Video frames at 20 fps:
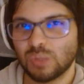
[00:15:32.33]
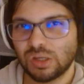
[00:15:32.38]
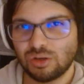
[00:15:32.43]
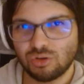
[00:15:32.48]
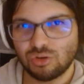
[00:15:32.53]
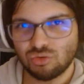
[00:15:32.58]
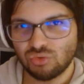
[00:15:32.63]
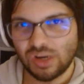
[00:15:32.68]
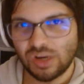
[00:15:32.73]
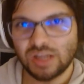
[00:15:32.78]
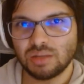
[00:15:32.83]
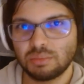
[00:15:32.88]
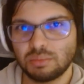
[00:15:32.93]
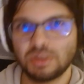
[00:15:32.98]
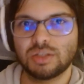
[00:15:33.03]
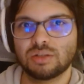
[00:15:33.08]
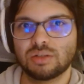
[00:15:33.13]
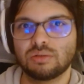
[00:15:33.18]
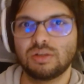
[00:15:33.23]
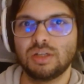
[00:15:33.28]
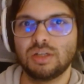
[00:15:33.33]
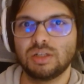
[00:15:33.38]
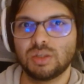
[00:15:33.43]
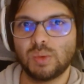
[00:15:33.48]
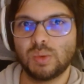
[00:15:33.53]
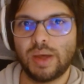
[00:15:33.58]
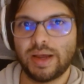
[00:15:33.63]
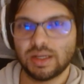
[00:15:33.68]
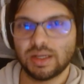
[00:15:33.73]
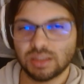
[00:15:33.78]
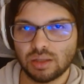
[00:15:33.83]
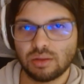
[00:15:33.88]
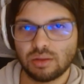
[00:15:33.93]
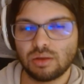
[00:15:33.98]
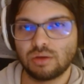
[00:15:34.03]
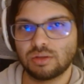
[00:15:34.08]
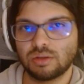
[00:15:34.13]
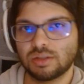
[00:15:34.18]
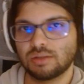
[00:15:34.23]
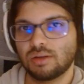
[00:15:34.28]
great mystery to
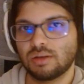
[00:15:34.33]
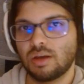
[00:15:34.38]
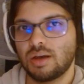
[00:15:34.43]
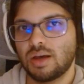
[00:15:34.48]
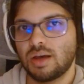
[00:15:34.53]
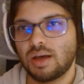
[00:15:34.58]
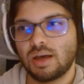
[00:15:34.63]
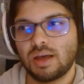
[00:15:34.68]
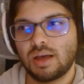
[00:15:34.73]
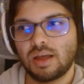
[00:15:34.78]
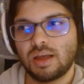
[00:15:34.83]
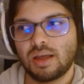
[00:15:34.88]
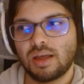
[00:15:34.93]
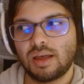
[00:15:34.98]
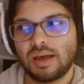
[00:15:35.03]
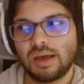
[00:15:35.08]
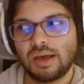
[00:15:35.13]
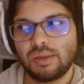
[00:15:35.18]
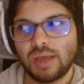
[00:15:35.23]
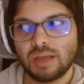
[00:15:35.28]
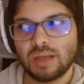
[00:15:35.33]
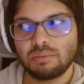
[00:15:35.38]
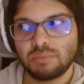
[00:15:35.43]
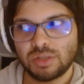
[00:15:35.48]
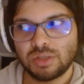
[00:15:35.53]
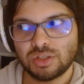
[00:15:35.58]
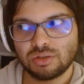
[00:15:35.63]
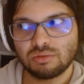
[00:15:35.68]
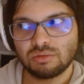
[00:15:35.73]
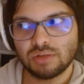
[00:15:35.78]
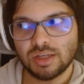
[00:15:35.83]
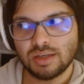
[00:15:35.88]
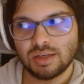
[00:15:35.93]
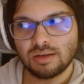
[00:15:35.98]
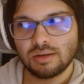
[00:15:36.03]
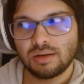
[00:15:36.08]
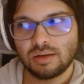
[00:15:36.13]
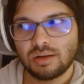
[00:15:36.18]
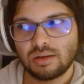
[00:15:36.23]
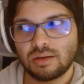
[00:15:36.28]
Exathos. And that
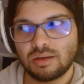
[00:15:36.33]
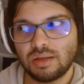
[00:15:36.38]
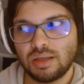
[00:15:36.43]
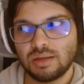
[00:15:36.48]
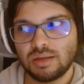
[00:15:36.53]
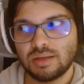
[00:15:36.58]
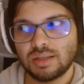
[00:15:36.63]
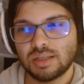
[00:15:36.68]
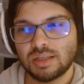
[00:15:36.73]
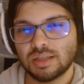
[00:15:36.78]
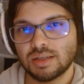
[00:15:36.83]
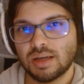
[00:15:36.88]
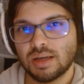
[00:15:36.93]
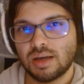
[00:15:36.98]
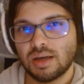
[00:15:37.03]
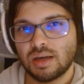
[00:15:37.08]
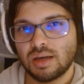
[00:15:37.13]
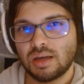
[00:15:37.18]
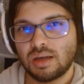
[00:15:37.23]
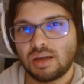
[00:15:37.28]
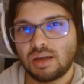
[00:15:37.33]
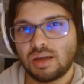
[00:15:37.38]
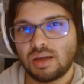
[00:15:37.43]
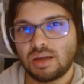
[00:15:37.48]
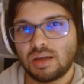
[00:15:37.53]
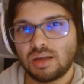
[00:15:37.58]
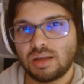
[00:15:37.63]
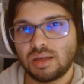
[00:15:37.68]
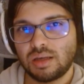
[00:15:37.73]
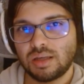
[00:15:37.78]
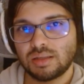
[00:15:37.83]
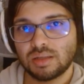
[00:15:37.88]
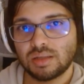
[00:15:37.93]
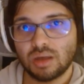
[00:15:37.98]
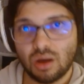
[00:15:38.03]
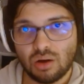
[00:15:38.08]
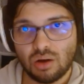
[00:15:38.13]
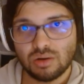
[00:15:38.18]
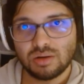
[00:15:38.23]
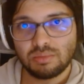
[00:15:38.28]
mystery is its
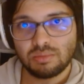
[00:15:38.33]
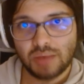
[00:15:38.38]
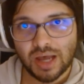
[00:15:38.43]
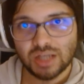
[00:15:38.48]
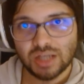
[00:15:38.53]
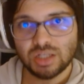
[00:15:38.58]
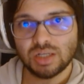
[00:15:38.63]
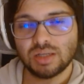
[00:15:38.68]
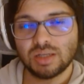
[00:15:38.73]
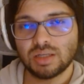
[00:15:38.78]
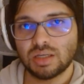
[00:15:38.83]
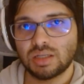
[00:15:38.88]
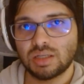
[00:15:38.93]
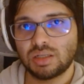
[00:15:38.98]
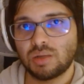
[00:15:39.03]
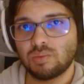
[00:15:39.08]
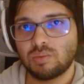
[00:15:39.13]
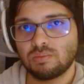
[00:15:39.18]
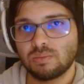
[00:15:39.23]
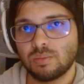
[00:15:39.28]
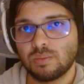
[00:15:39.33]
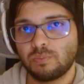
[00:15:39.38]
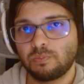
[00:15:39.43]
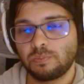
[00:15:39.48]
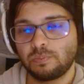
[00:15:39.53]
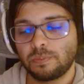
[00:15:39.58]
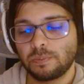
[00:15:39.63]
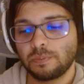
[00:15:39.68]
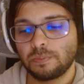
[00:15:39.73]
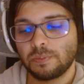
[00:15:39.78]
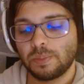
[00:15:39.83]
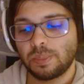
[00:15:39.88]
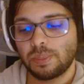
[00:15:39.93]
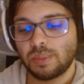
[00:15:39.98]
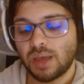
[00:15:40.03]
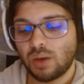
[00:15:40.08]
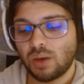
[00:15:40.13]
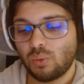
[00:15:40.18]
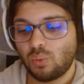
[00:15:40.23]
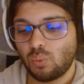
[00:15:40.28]
hard magic system.
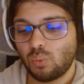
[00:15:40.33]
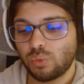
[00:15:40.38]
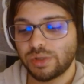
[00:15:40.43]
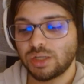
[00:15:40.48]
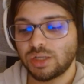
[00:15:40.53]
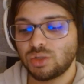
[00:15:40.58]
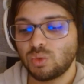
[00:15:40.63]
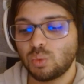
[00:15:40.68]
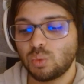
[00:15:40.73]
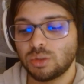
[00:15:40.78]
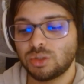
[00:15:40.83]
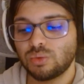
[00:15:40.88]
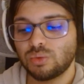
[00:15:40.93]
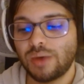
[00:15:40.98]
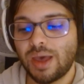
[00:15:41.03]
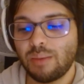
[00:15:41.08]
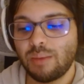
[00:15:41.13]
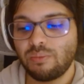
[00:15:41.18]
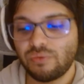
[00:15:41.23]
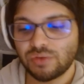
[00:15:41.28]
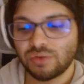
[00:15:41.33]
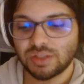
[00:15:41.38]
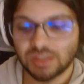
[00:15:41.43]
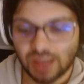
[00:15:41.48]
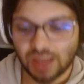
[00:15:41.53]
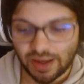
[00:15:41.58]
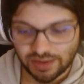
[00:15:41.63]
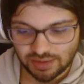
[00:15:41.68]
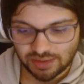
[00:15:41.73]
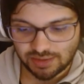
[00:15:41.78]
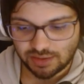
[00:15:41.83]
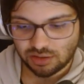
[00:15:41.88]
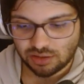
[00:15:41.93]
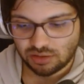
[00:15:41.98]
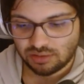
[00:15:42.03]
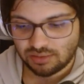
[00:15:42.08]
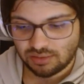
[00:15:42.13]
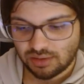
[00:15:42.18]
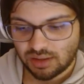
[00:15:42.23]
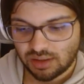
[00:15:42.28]
Now, what I do want to emphasize
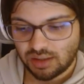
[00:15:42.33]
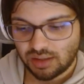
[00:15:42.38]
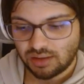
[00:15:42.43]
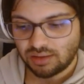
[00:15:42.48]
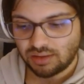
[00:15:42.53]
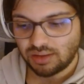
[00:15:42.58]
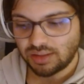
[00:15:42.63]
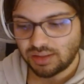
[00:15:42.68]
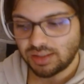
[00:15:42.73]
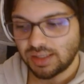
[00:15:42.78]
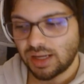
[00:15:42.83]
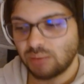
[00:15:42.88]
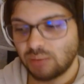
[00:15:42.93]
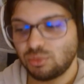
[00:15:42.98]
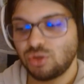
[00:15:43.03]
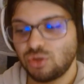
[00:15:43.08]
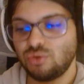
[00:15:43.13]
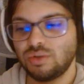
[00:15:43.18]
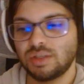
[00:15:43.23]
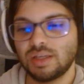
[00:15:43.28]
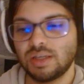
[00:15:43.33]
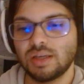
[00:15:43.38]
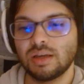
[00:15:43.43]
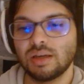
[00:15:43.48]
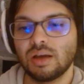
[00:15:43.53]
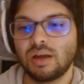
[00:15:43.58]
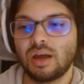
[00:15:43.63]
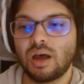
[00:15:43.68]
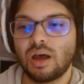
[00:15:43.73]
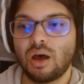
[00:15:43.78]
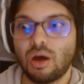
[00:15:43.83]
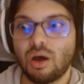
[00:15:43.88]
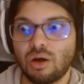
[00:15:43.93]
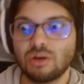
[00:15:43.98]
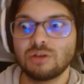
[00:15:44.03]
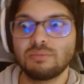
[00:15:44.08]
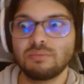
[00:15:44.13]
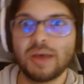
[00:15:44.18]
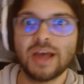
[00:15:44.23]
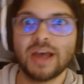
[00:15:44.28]
here is that I'm using
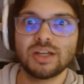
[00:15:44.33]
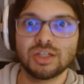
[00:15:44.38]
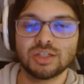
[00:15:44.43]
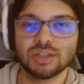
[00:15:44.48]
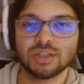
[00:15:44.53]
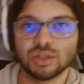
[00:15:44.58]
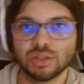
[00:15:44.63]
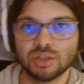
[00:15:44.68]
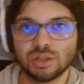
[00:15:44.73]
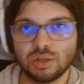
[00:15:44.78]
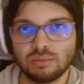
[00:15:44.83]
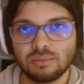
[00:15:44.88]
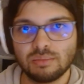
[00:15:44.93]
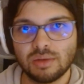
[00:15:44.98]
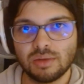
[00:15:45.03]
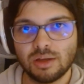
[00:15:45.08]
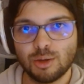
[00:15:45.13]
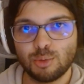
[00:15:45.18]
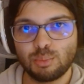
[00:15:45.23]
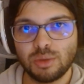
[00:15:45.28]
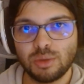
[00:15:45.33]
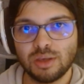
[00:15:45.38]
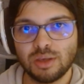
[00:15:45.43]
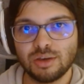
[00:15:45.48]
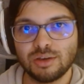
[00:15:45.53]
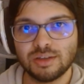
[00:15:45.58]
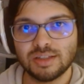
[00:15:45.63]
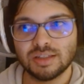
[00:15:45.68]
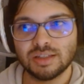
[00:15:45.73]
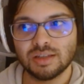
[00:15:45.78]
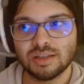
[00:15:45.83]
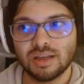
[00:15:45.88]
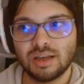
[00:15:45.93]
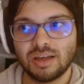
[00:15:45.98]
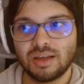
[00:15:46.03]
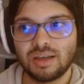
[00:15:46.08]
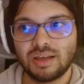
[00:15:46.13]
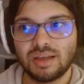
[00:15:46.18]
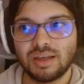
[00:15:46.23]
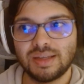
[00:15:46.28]
hard magic system because
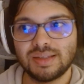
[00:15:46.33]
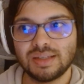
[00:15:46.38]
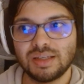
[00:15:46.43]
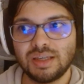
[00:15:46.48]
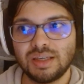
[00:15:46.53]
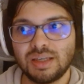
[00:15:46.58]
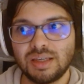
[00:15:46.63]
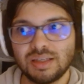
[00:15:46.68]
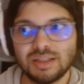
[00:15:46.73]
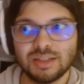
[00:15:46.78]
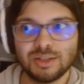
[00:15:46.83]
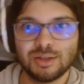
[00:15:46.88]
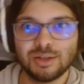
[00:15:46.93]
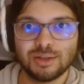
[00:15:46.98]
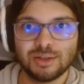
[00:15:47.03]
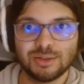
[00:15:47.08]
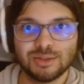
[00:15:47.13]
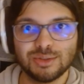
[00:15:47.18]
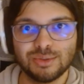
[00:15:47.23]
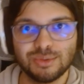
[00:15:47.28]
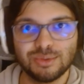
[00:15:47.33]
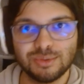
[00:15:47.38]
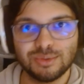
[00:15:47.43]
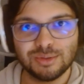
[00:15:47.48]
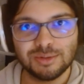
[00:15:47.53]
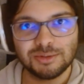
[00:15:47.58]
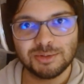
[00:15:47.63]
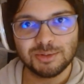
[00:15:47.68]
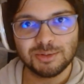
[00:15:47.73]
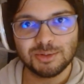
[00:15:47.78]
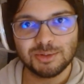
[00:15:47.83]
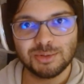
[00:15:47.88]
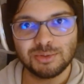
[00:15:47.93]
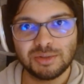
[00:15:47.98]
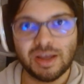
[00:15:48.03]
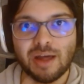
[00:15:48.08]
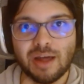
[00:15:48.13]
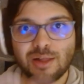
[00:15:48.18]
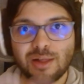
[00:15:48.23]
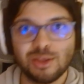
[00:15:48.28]
it's easier to to
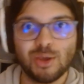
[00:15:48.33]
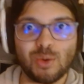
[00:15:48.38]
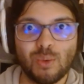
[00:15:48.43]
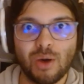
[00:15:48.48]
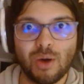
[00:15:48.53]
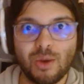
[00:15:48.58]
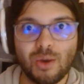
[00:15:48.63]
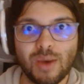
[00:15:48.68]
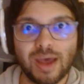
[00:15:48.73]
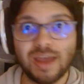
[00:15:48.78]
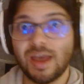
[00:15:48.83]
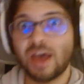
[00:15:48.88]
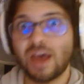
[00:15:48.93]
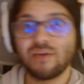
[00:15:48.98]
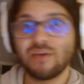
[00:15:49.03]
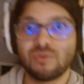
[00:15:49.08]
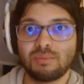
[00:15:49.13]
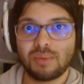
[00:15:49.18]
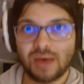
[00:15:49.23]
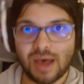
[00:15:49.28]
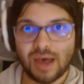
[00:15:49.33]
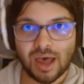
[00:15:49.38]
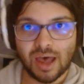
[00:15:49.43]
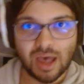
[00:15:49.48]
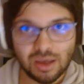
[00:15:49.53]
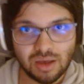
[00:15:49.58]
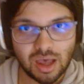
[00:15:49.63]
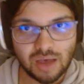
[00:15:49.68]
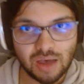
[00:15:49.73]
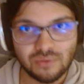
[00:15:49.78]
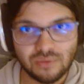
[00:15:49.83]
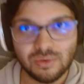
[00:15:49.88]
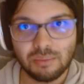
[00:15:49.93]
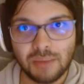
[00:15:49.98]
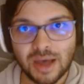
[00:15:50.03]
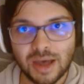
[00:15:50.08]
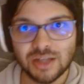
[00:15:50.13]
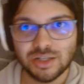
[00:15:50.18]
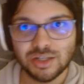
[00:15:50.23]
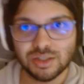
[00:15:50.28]
tell you, oh, hey, I have a, I have a
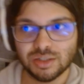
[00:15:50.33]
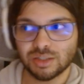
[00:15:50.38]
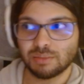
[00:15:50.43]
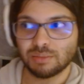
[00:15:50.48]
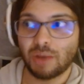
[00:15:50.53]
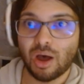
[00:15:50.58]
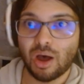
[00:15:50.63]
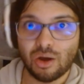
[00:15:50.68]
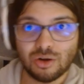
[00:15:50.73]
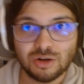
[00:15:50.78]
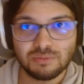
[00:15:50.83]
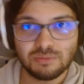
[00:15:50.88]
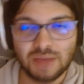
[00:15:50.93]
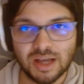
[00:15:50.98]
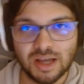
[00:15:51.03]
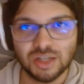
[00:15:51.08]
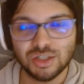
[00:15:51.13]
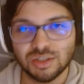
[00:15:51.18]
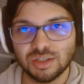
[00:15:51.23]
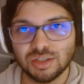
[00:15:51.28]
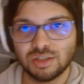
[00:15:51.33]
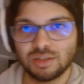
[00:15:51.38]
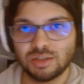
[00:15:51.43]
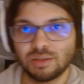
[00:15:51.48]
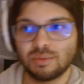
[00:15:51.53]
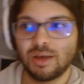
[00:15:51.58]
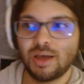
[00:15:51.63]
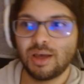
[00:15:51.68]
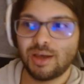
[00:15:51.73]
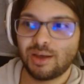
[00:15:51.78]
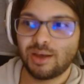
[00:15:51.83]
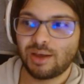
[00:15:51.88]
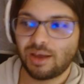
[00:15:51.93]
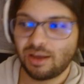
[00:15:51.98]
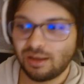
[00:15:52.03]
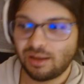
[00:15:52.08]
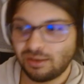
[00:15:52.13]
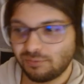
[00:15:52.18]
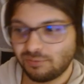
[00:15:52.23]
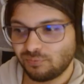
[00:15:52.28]
magic system, a hard magic system,
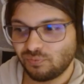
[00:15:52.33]
uh,